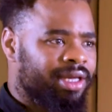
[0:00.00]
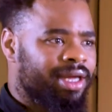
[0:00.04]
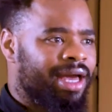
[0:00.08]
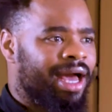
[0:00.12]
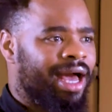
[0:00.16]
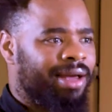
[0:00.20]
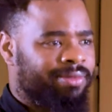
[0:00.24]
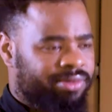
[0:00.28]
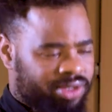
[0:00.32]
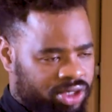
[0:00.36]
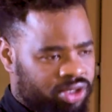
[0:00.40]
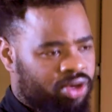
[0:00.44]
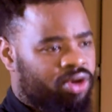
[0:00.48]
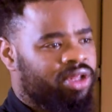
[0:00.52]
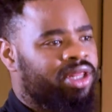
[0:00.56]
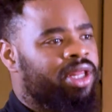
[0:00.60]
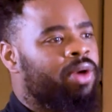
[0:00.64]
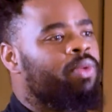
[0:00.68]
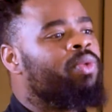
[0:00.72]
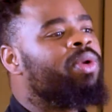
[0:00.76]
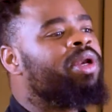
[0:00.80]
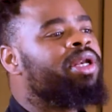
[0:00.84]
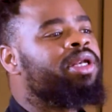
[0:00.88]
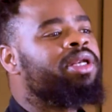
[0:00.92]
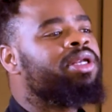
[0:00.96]
I'm sure they
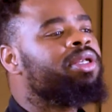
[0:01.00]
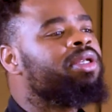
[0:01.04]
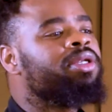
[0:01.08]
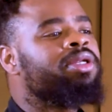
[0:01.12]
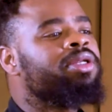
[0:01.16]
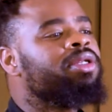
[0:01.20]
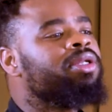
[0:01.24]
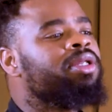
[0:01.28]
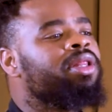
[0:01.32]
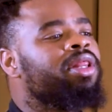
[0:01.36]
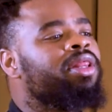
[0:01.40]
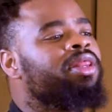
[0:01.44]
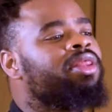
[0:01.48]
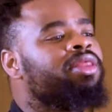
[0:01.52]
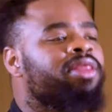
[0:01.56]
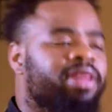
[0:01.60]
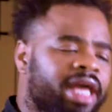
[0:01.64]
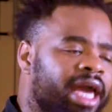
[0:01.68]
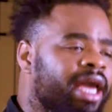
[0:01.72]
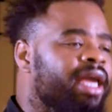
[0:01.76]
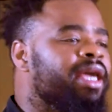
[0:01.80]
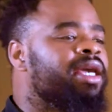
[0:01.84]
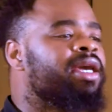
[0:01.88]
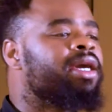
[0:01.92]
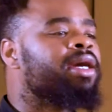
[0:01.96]
will
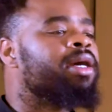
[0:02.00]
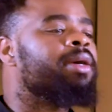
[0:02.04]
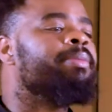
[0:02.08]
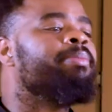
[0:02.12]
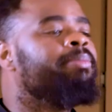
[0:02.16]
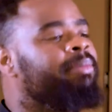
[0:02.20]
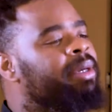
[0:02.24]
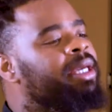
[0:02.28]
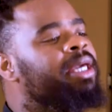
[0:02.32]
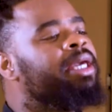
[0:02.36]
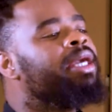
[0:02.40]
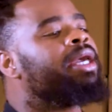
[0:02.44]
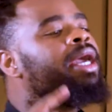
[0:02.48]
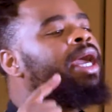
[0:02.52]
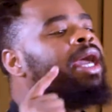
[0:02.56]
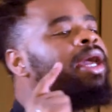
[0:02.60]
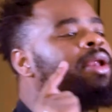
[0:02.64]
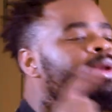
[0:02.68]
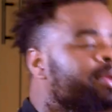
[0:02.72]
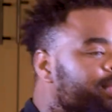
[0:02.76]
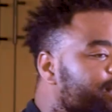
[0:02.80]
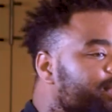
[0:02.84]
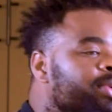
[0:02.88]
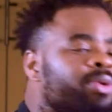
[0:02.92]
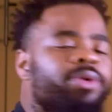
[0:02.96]
thank me and
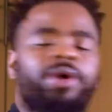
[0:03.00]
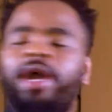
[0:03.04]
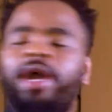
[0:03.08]
you